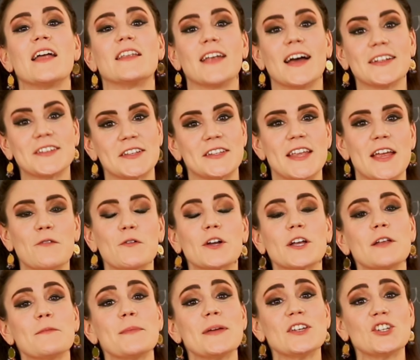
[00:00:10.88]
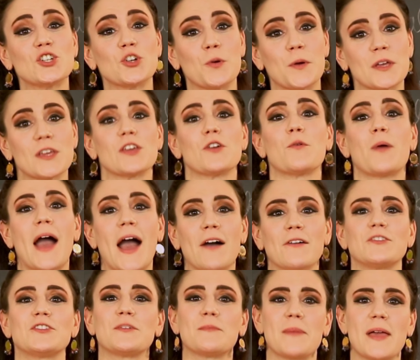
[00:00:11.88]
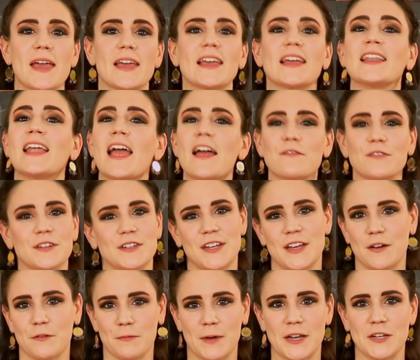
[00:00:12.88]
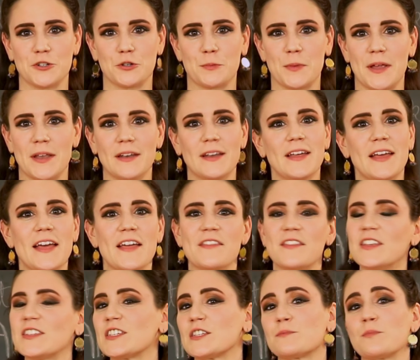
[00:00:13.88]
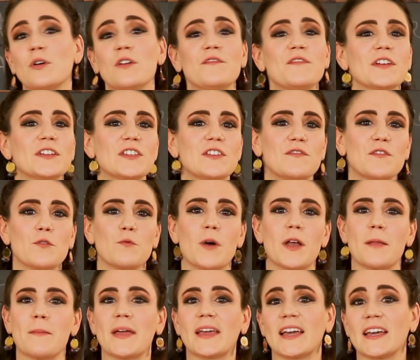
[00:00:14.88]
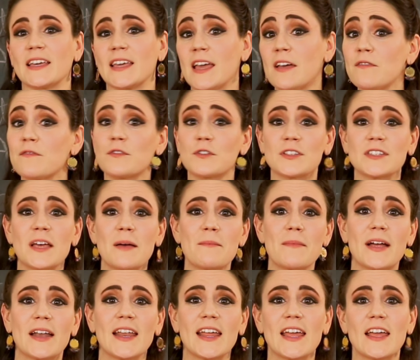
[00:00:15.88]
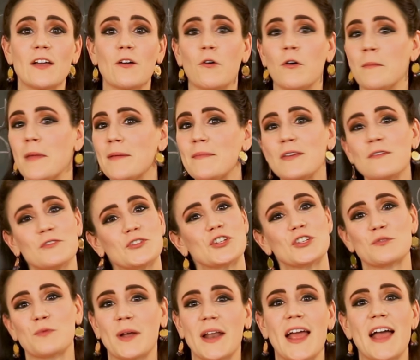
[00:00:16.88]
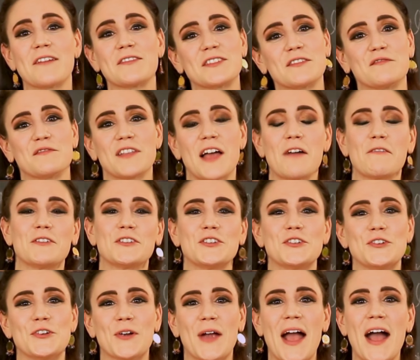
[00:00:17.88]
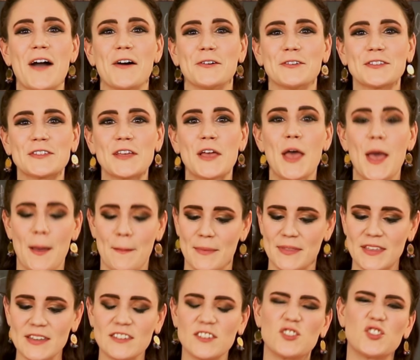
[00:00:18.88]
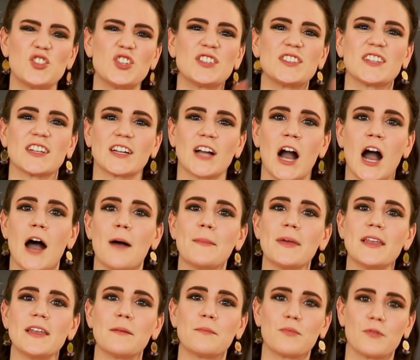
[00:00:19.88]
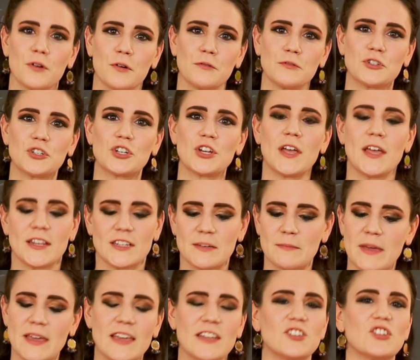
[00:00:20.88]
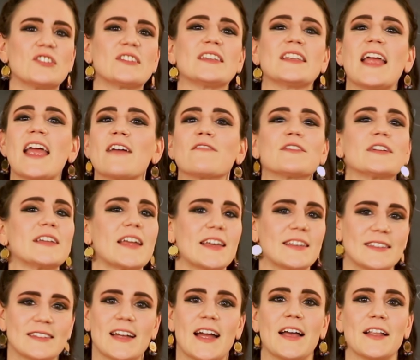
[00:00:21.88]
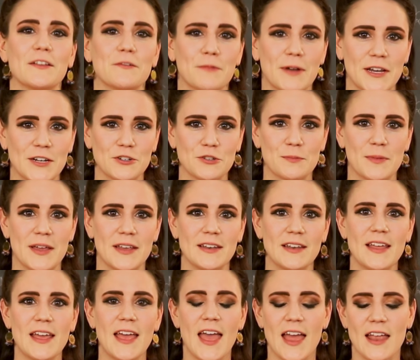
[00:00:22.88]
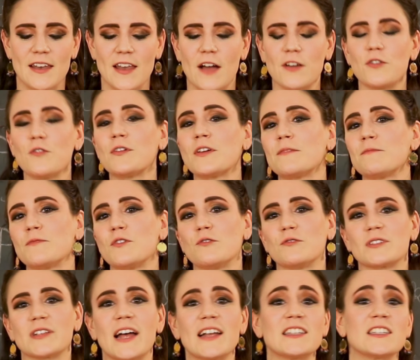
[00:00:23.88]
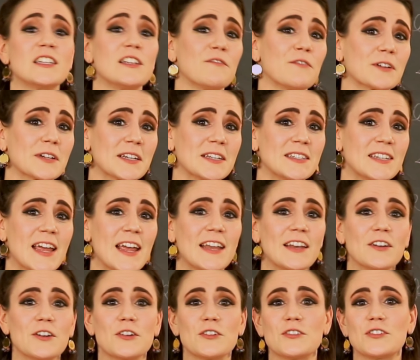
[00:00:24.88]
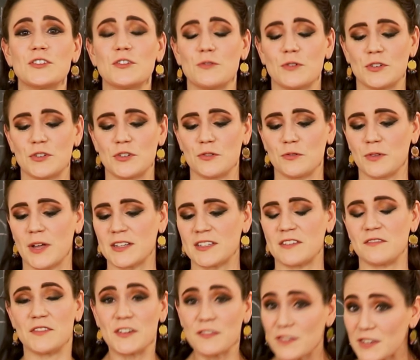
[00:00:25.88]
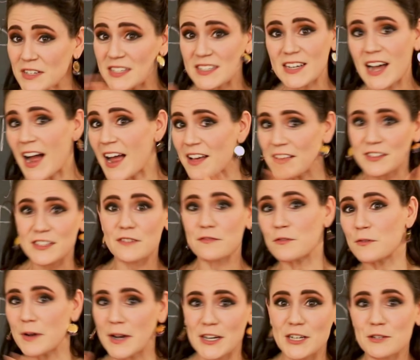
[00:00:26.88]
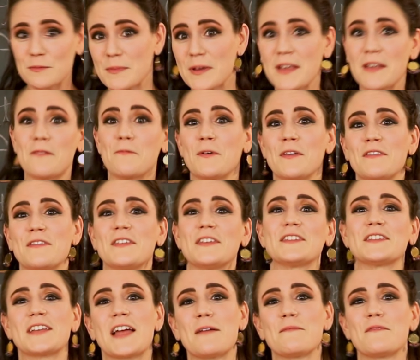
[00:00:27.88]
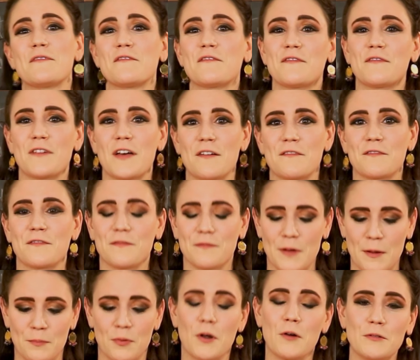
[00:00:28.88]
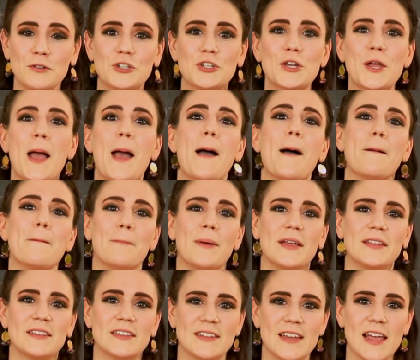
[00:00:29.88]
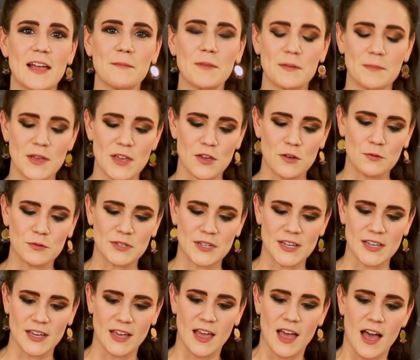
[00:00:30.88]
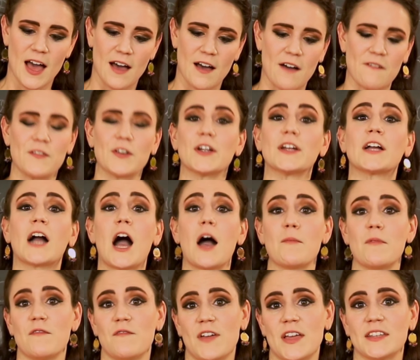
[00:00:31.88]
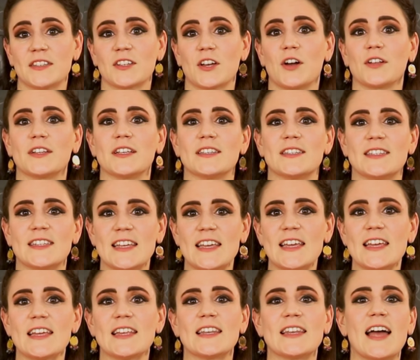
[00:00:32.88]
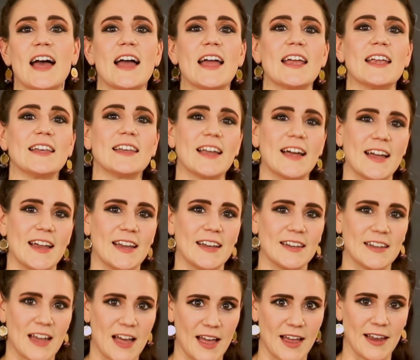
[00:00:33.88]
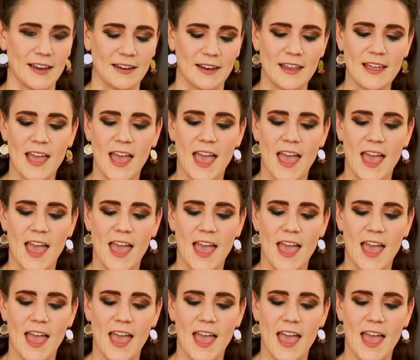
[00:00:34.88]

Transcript: Now today we're going to be showing you how to make an everyday arrangement. This is perfect if you want to make a gift for somebody, or maybe you just want to have some flowers in your house, but this is just a common approach to making just an everyday style arrangement. Now you can use lots of different containers, you can do lots of different styles of arrangement with this type of approach, but today I'm going to be using a very common vase called a C999.